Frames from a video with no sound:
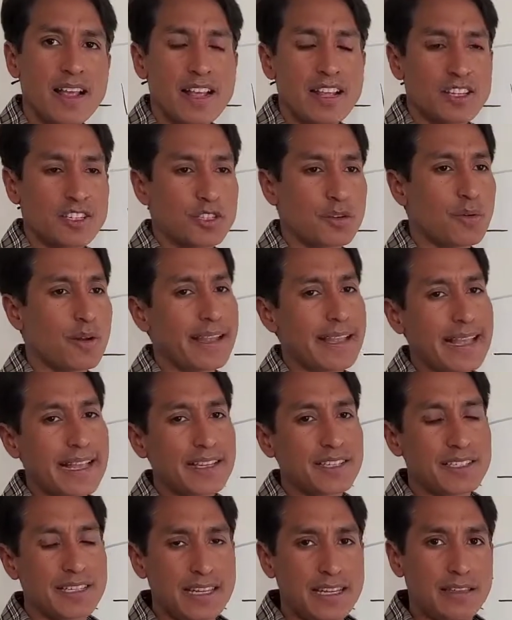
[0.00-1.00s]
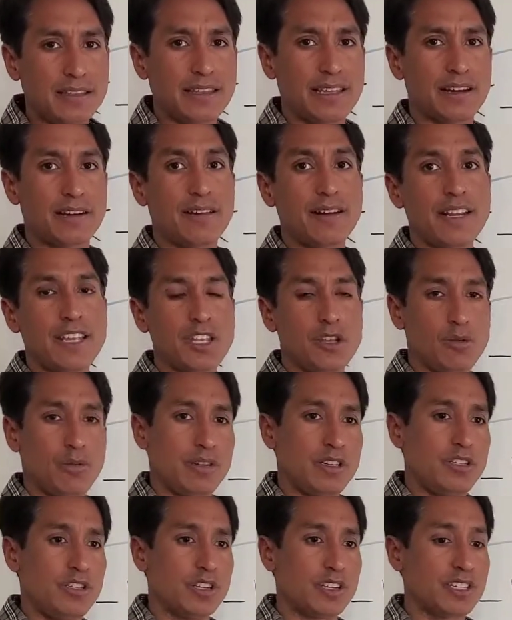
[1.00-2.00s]
So I guess in theory, you
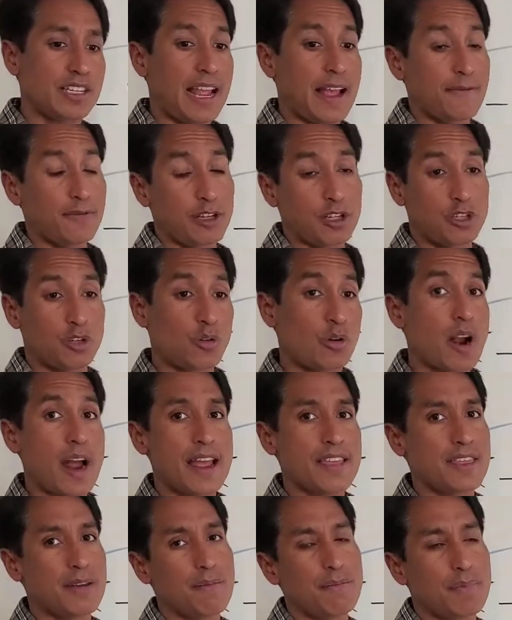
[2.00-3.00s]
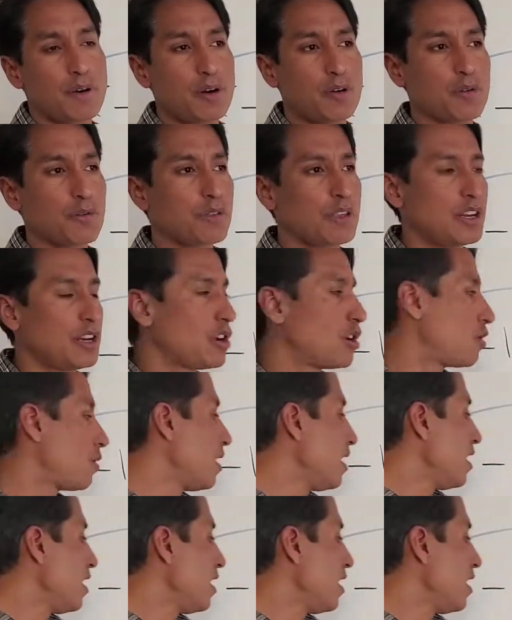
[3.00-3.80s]
would just have to try them both, you know,